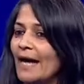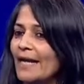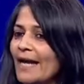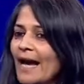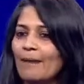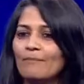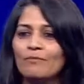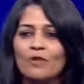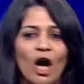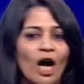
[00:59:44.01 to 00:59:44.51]

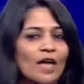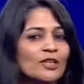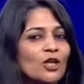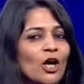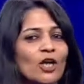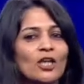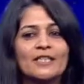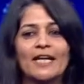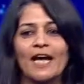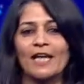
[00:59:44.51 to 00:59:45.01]
And I'm not
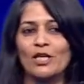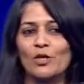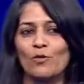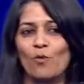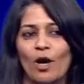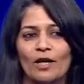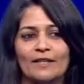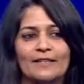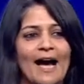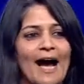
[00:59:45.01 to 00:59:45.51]
going to tell
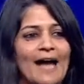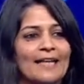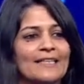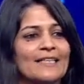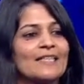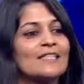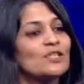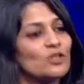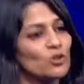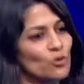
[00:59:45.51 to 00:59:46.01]
you what that
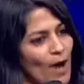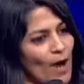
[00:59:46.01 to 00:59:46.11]
is.